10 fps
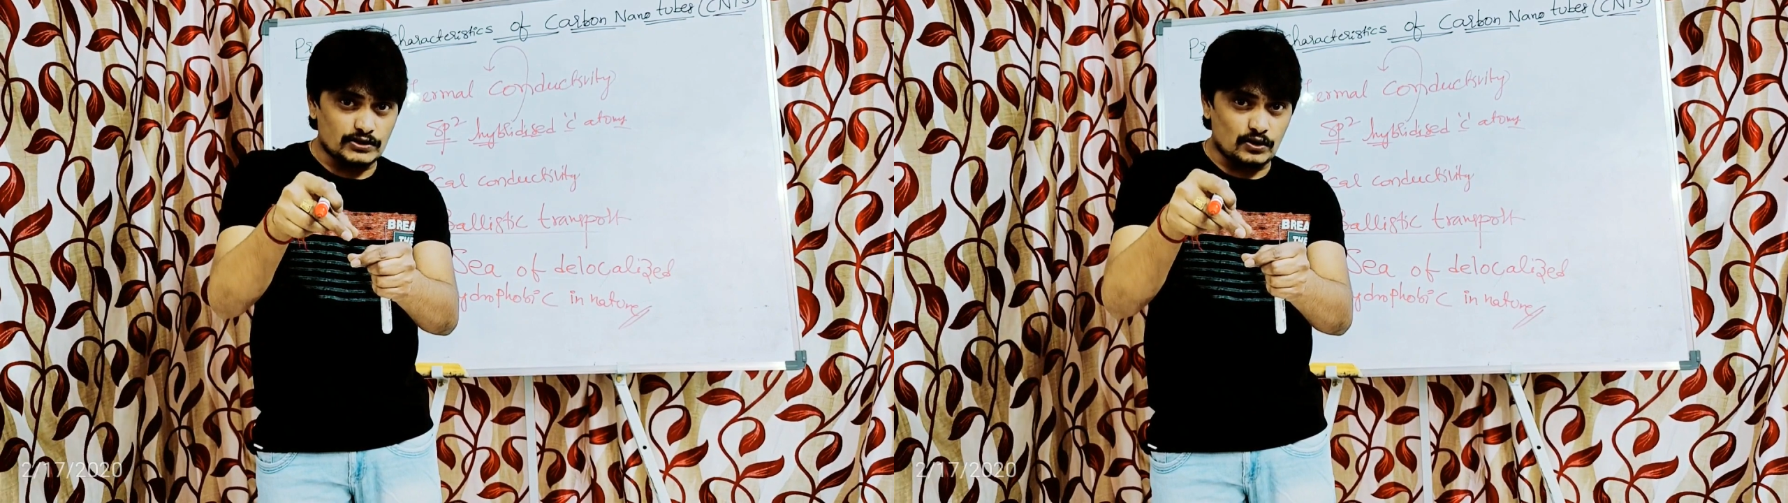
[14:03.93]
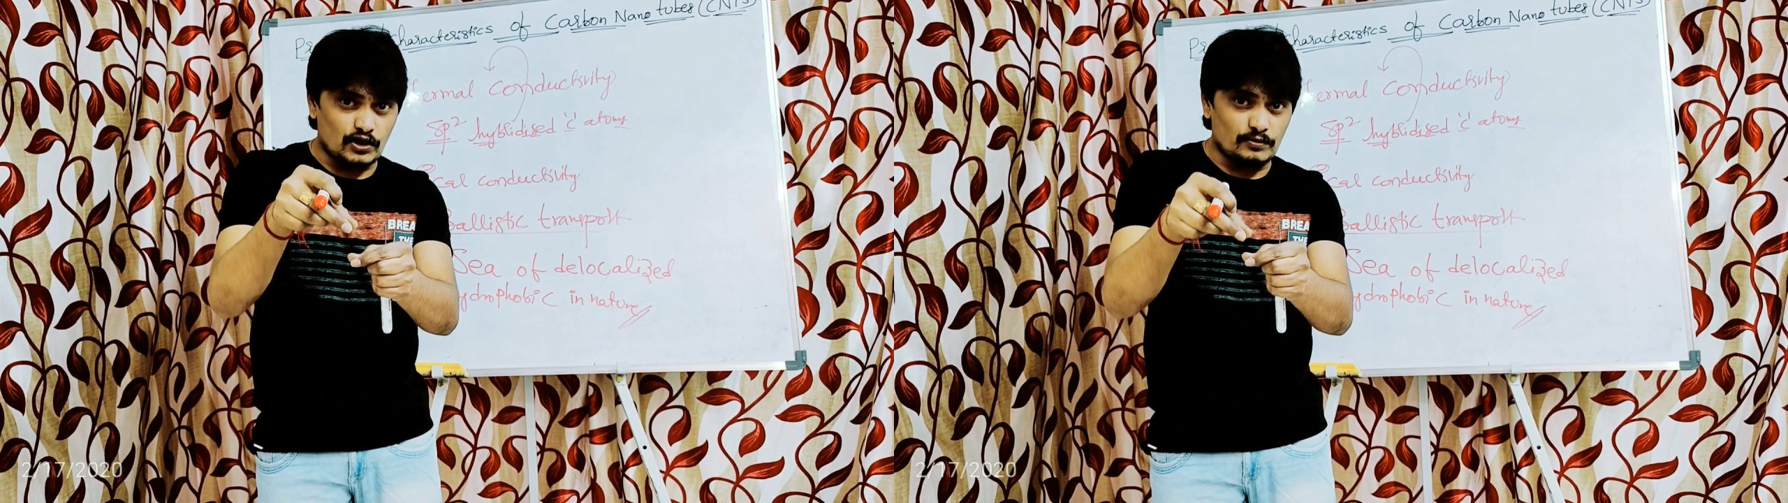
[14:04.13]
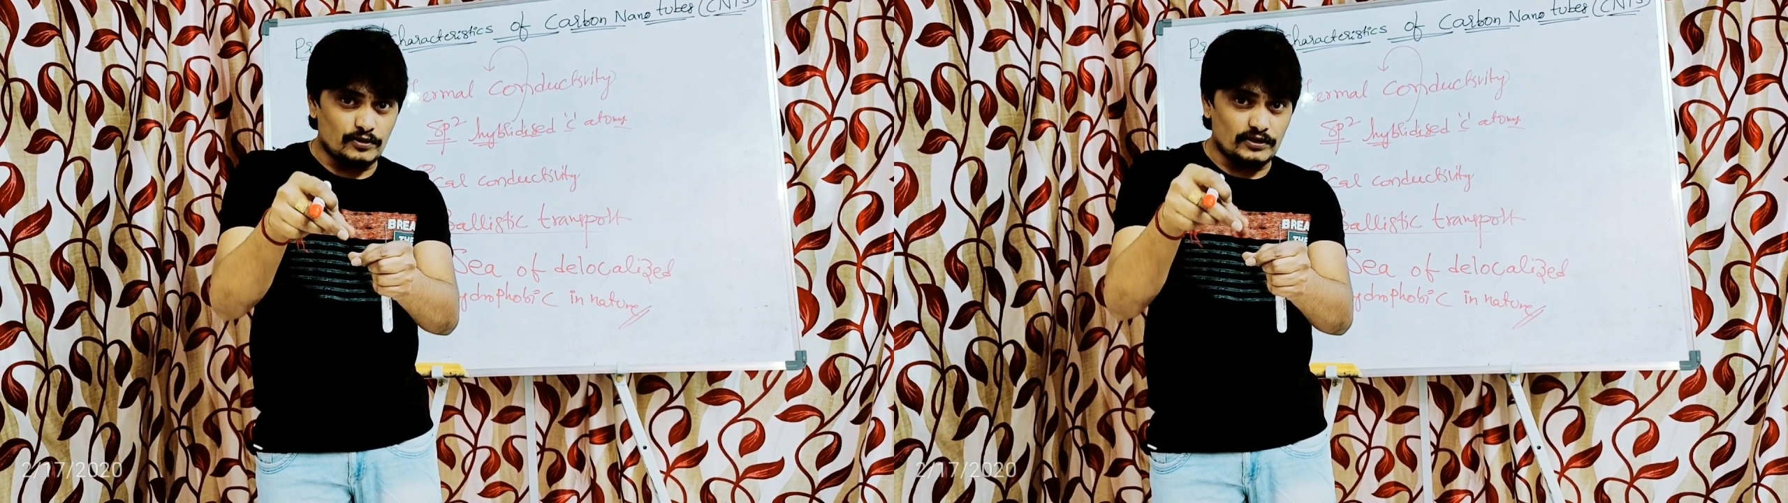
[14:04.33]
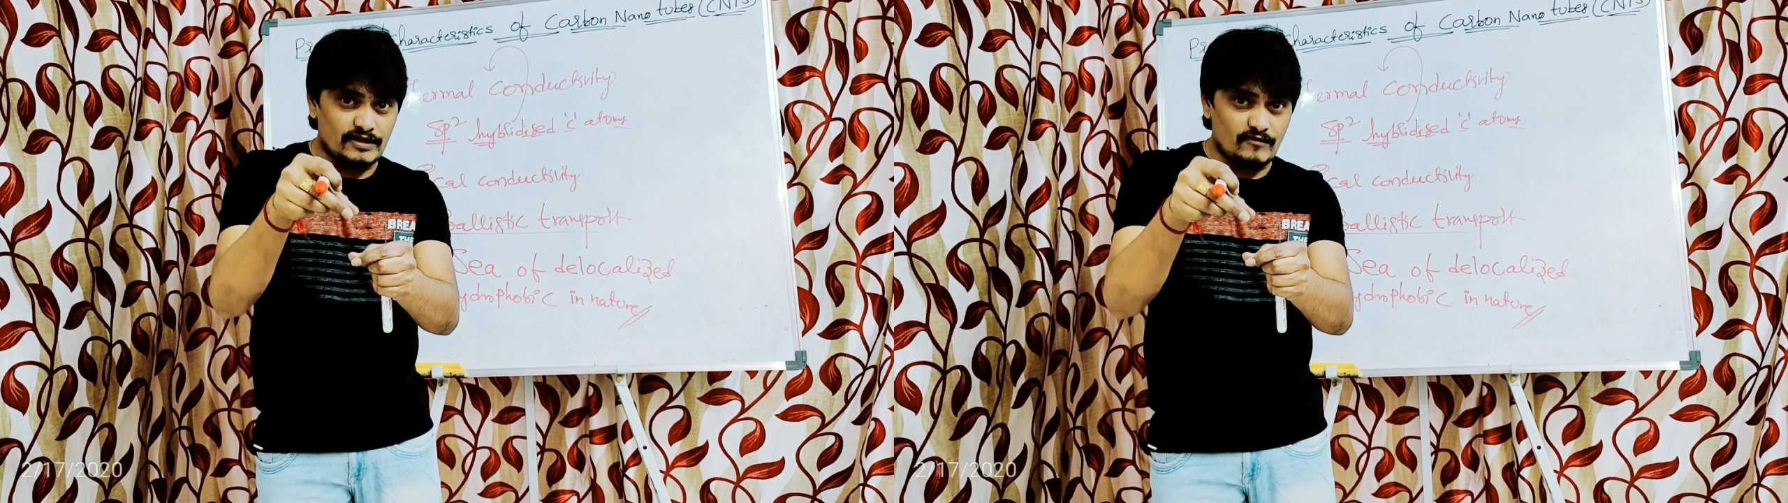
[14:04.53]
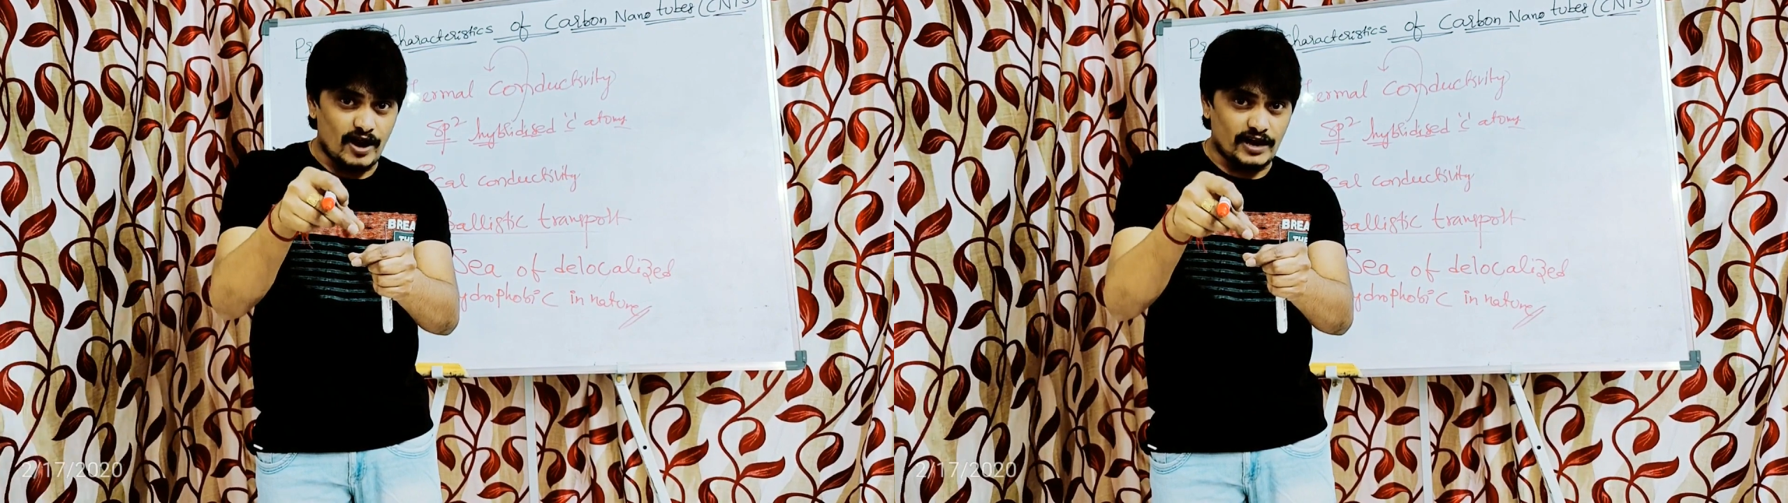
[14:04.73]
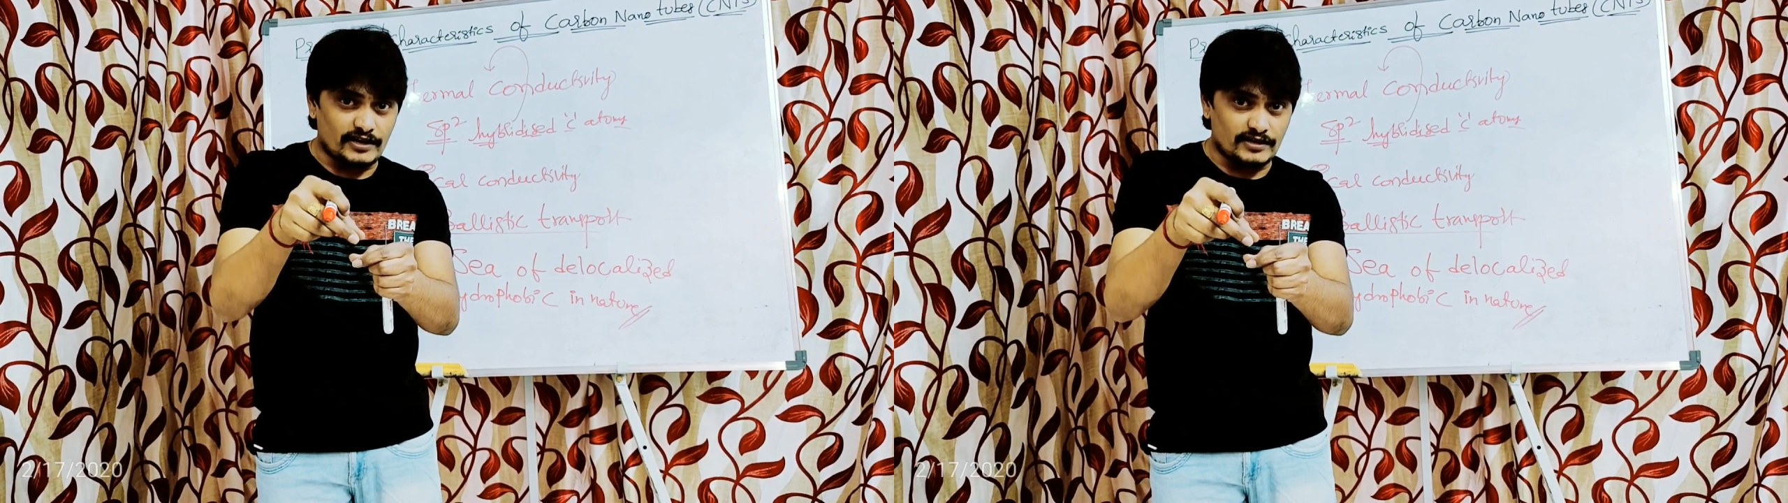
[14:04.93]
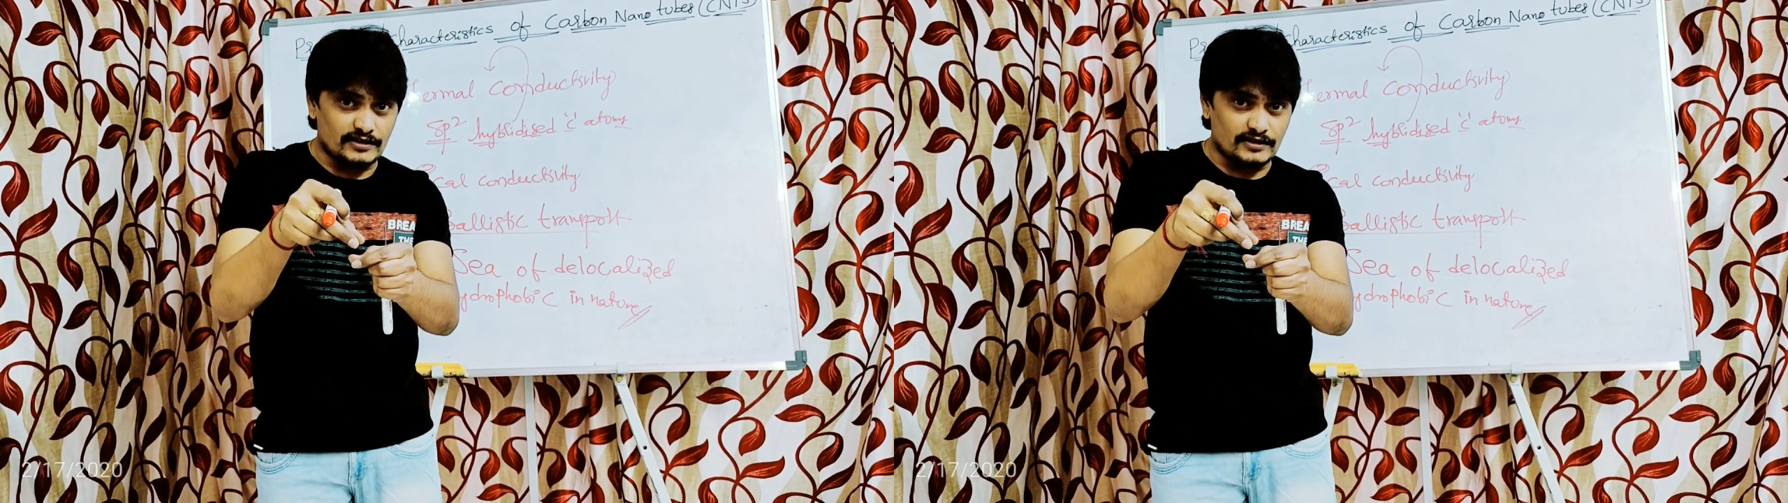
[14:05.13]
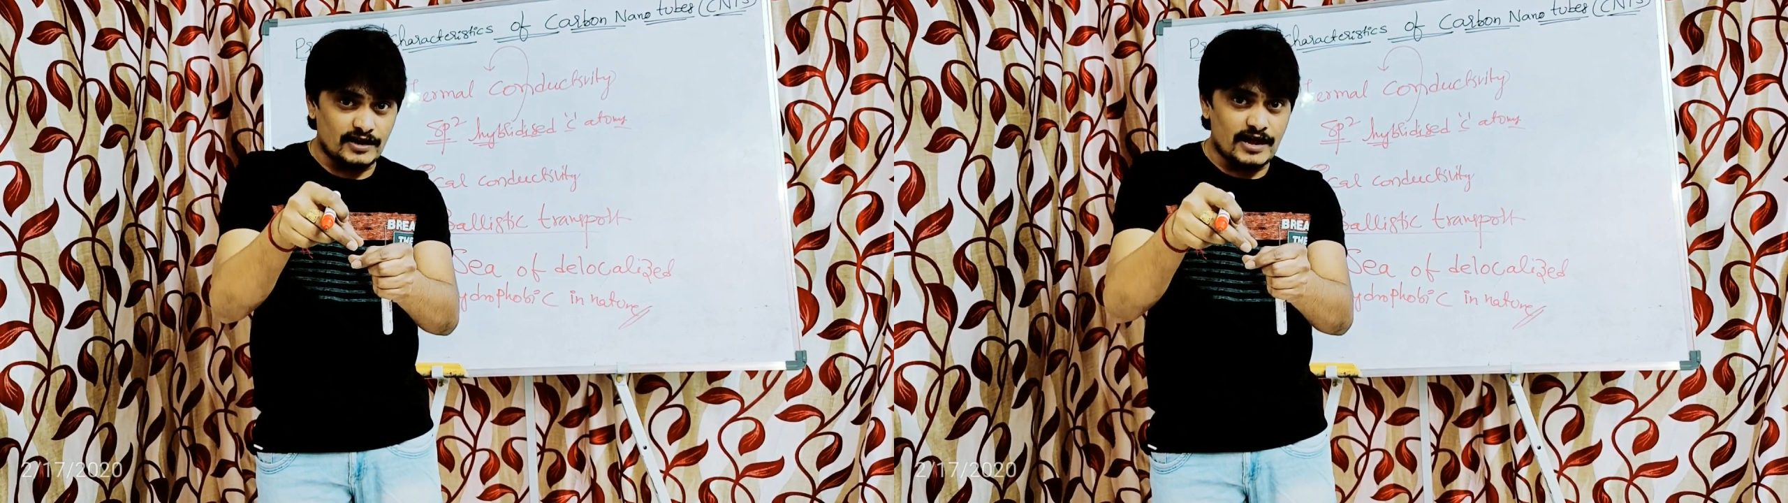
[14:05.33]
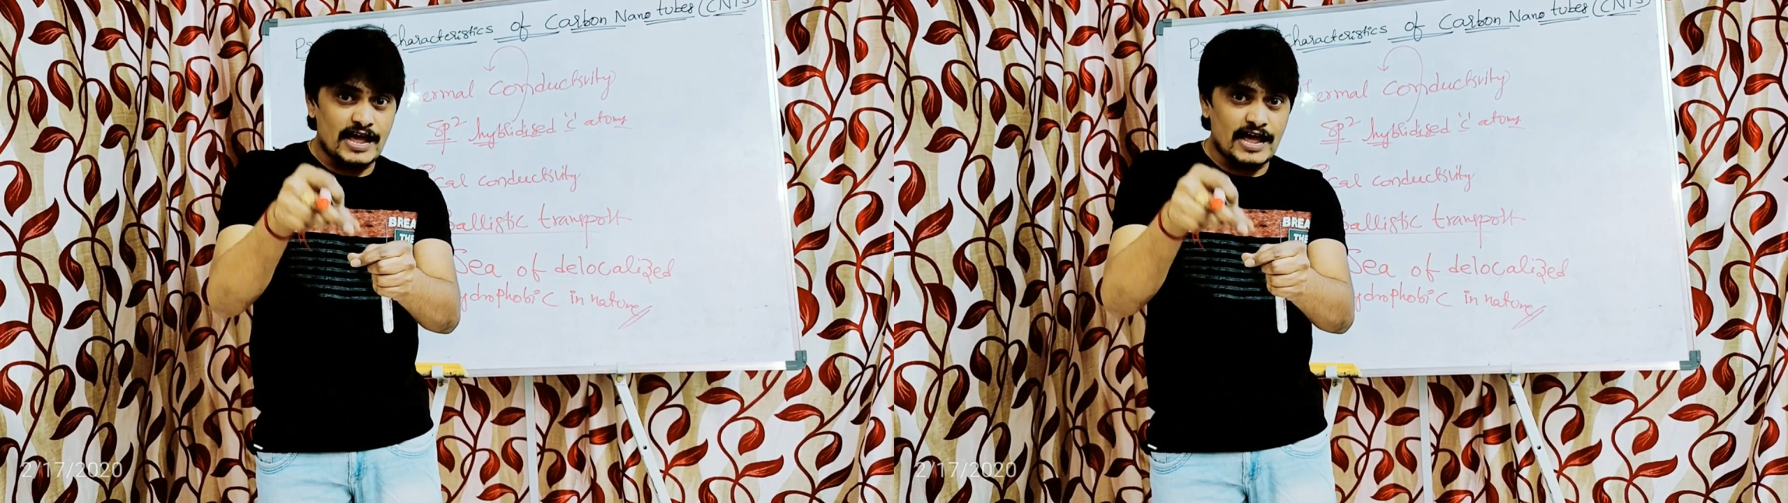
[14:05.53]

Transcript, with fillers: soluble in the water,